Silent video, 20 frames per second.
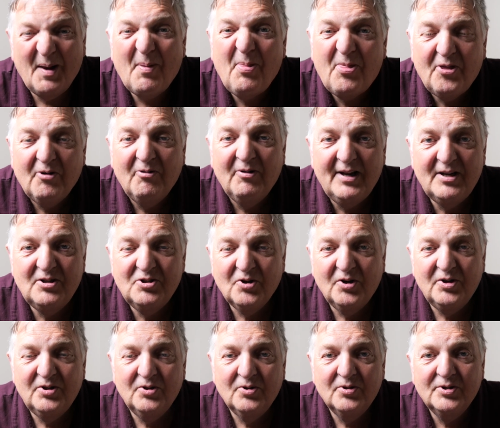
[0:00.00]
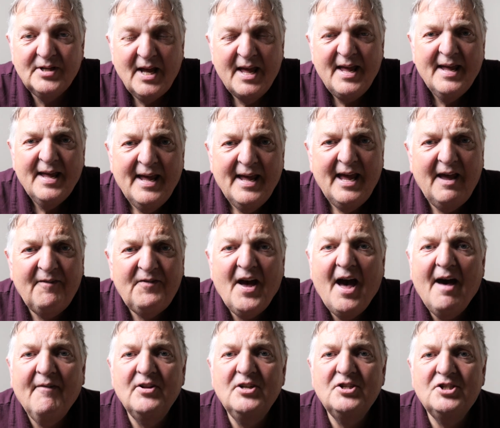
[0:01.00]
I'm thoroughly enjoying those. If you
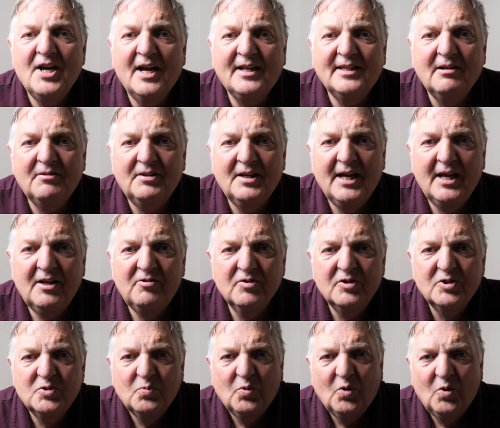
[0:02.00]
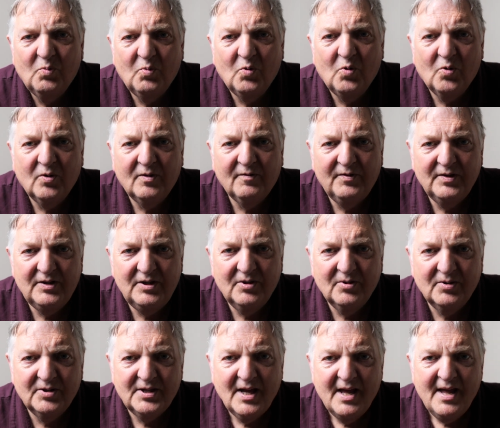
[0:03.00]
haven't checked out the Hadrian's Wall walk
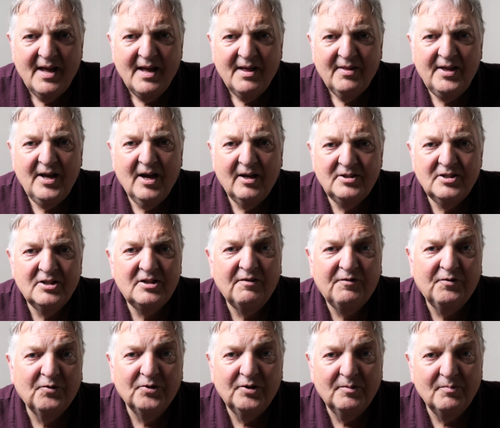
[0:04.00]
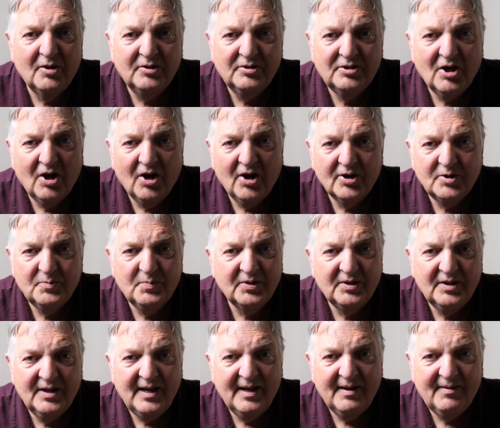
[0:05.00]
videos, they are just a photo montage,
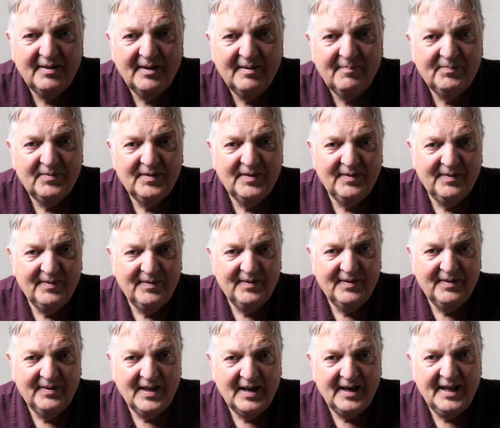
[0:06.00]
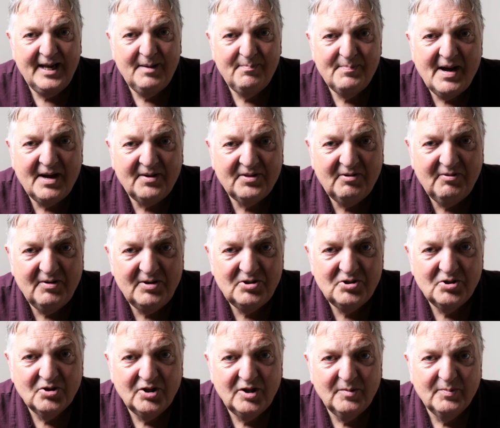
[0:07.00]
but they're, they're they're laid back, they're
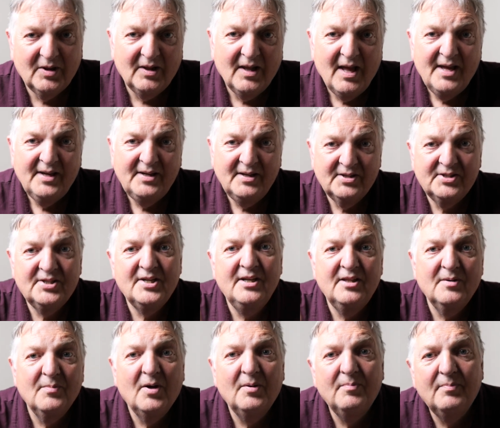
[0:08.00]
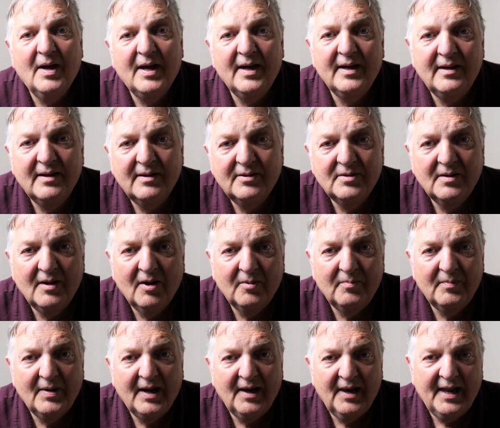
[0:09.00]
enjoyable. You'll see them on my
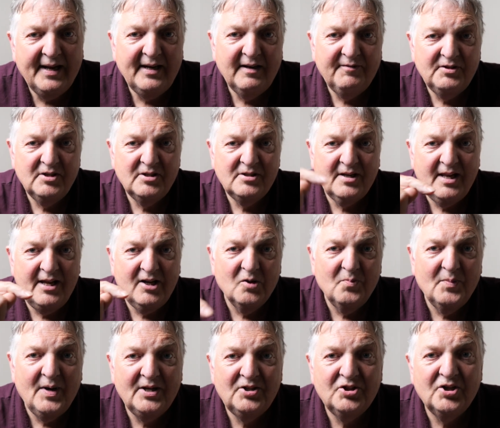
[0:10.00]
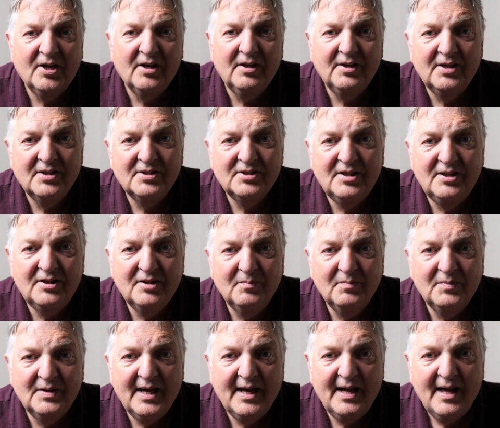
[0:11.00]
on my line. If you just click on my channel, you'll see
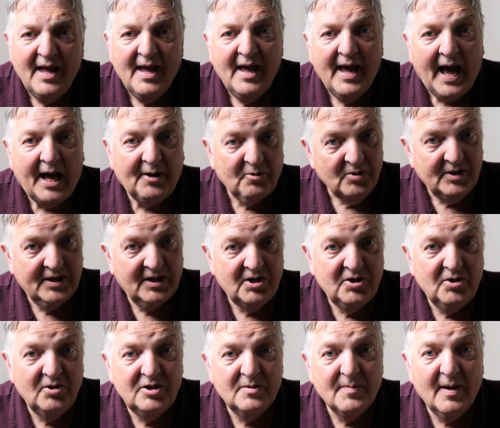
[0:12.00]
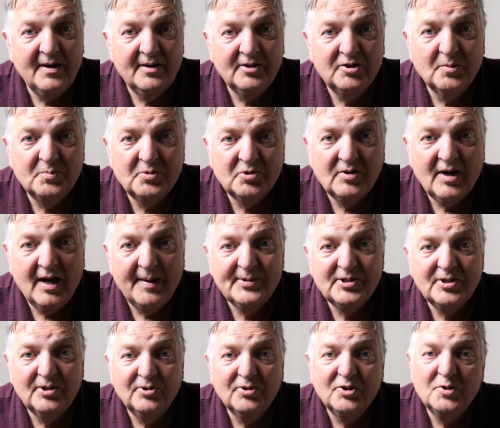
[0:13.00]
them there. I don't get a huge amount of
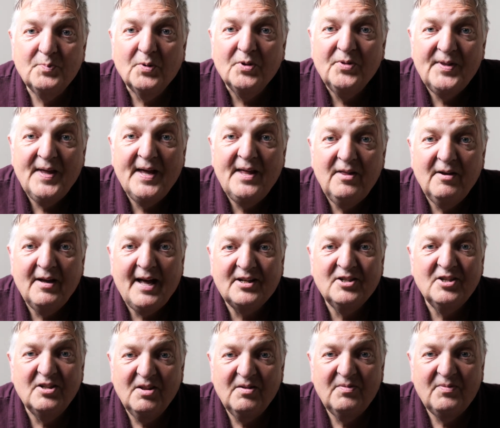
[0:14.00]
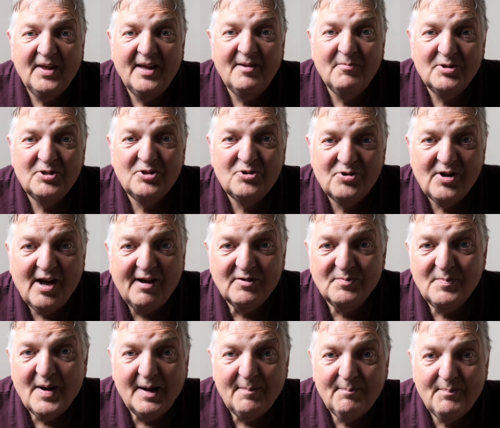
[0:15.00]
subscribers on those, but they're the, actually the thing which
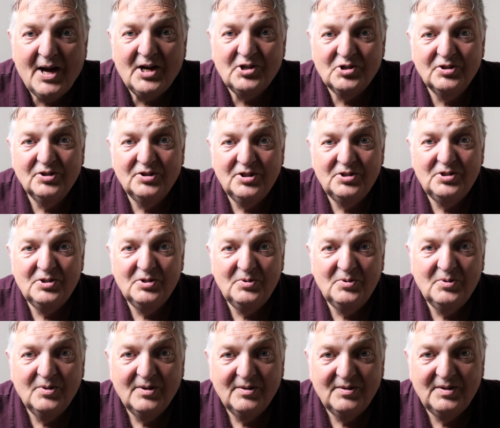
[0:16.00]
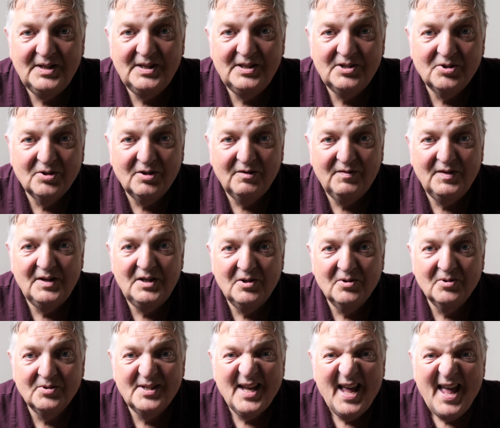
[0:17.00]
drives my passion to do these sort of
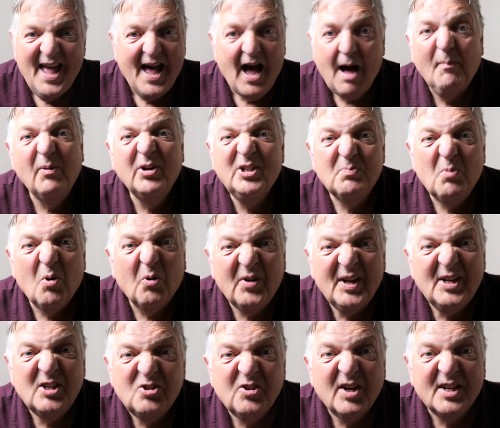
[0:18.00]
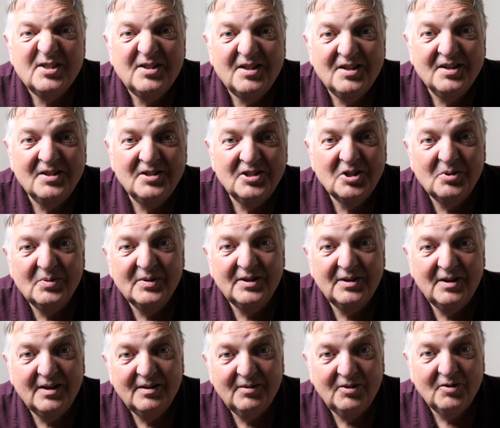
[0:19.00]
videos. I'm much more interested in doing
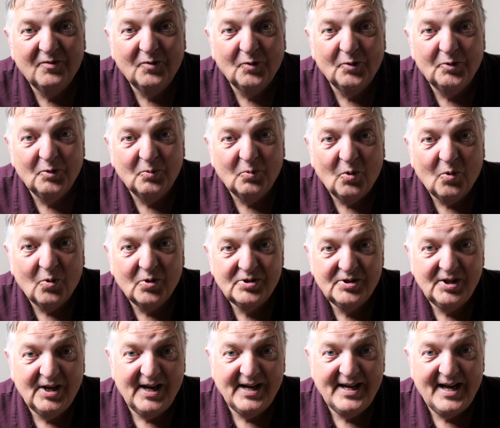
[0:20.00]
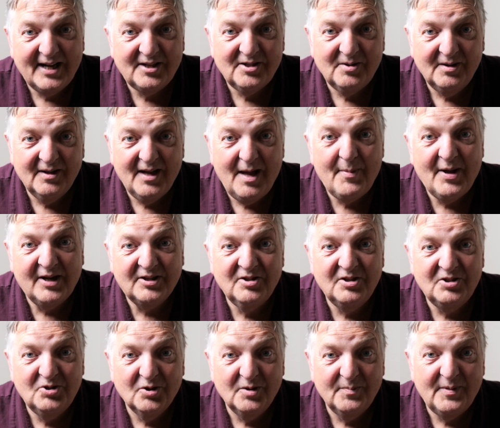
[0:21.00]
the, the photo walks than I act, I'm
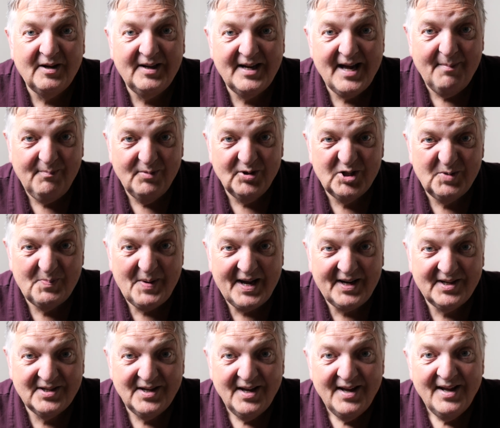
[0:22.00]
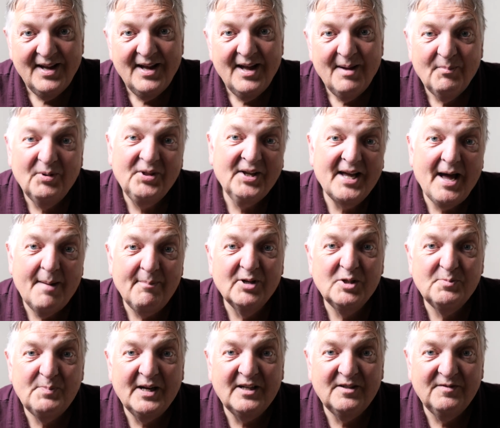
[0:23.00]
actually talking about camera specs. But the camera
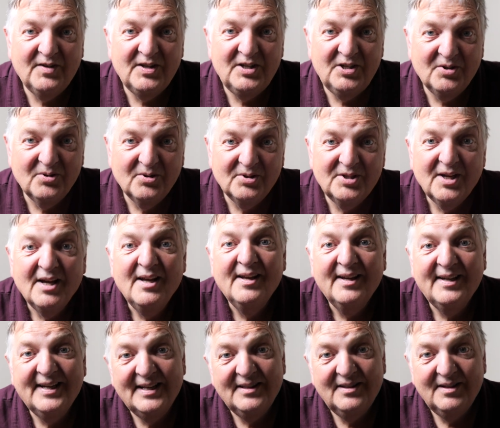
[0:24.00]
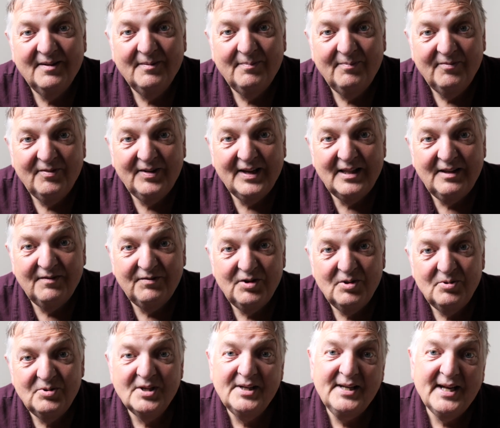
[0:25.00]
specs videos get the get the
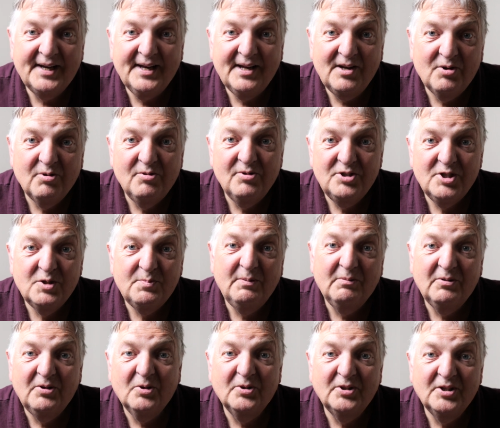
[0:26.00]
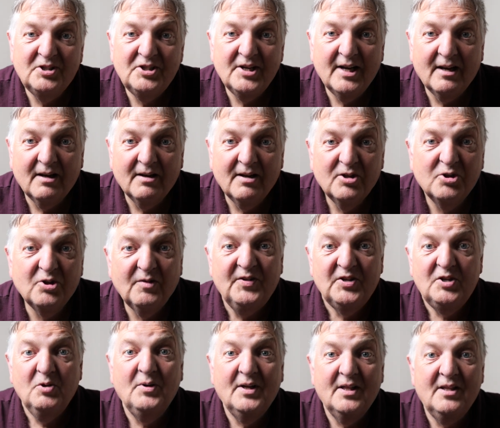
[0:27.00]
views and that encourages people to go on the channel. So if you
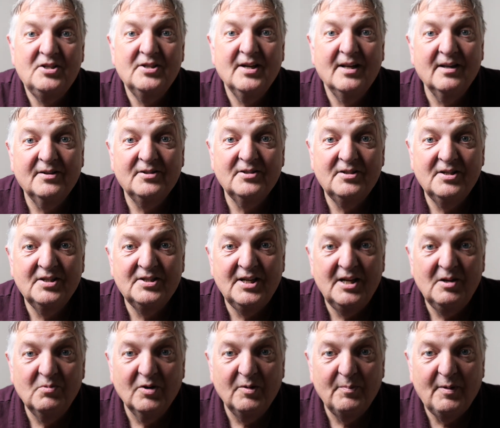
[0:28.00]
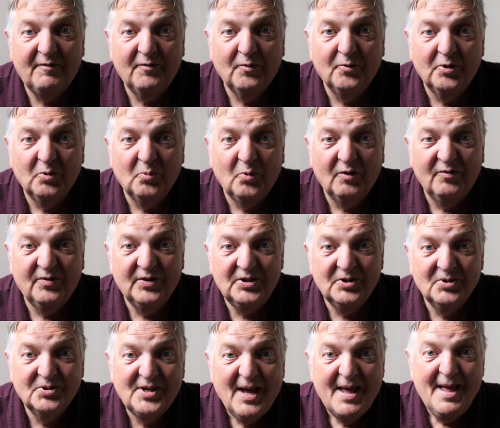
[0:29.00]
do get the chance to see one of my photo walk
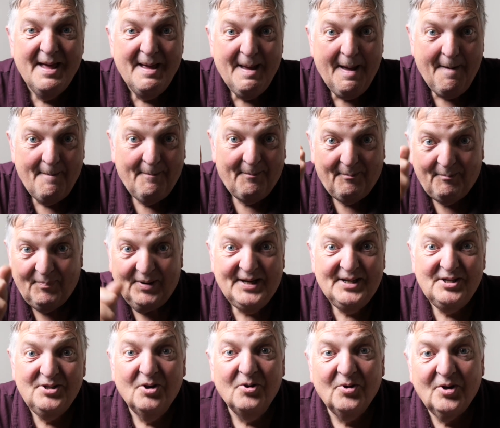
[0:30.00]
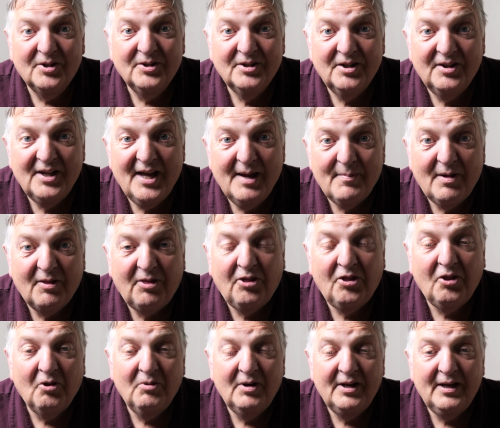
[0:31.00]
videos, please look onto them. I'd
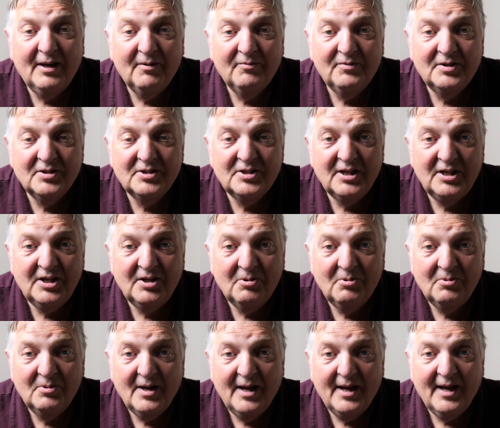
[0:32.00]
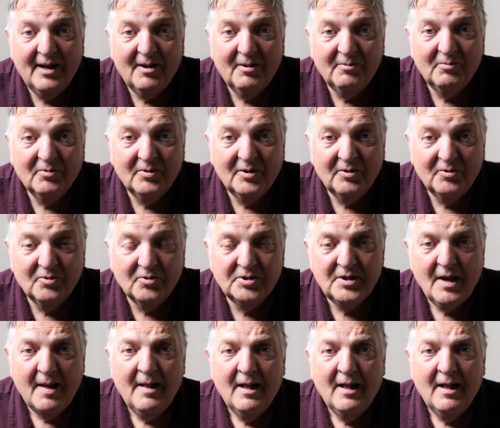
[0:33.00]
thoroughly love to see you uh, on one of those.